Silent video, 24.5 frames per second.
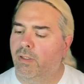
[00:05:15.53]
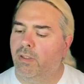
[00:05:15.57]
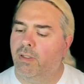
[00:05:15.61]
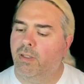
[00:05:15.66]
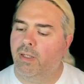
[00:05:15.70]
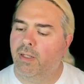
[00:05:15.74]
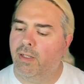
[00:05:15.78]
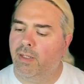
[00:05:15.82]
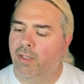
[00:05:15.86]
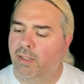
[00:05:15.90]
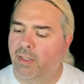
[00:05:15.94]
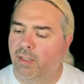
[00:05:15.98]

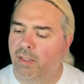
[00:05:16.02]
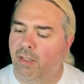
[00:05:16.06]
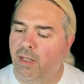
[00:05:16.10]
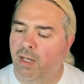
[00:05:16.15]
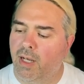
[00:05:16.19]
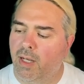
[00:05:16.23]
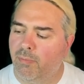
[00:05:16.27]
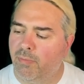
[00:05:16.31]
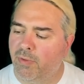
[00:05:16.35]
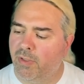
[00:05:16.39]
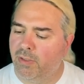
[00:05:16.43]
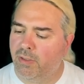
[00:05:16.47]
and I can
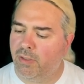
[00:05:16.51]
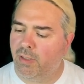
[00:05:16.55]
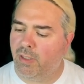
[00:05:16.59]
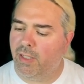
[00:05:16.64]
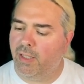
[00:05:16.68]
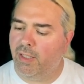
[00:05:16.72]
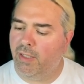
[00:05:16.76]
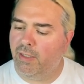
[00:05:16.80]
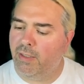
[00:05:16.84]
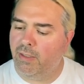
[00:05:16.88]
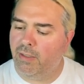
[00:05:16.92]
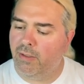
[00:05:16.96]
copy it to
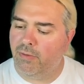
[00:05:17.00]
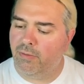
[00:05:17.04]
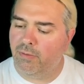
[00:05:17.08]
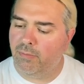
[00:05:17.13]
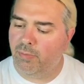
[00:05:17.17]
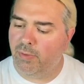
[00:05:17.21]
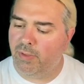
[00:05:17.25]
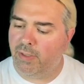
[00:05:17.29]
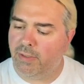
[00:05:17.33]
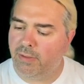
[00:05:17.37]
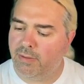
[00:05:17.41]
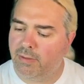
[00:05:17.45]
any other
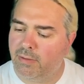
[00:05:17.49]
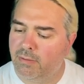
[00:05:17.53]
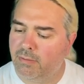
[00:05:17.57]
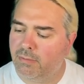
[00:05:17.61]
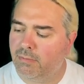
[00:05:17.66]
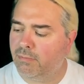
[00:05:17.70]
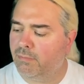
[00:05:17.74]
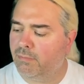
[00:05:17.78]
place.